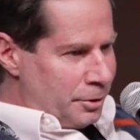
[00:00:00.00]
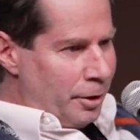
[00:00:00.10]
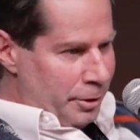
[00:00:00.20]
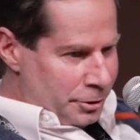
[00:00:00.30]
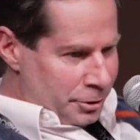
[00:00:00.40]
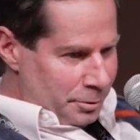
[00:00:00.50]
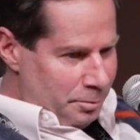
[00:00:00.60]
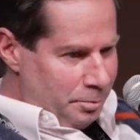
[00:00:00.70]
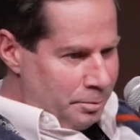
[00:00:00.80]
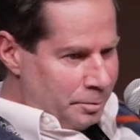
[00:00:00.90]
college.
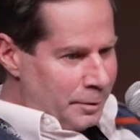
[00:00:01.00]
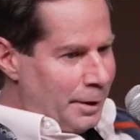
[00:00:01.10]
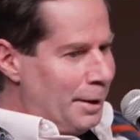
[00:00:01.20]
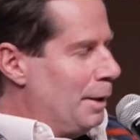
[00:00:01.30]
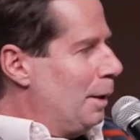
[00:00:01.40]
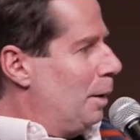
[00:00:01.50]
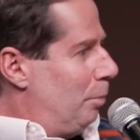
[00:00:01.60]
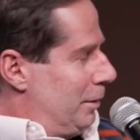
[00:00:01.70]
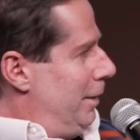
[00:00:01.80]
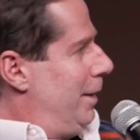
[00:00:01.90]

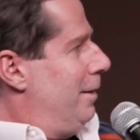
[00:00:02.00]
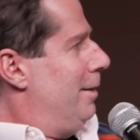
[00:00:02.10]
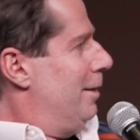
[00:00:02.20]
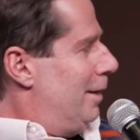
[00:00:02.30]
But then,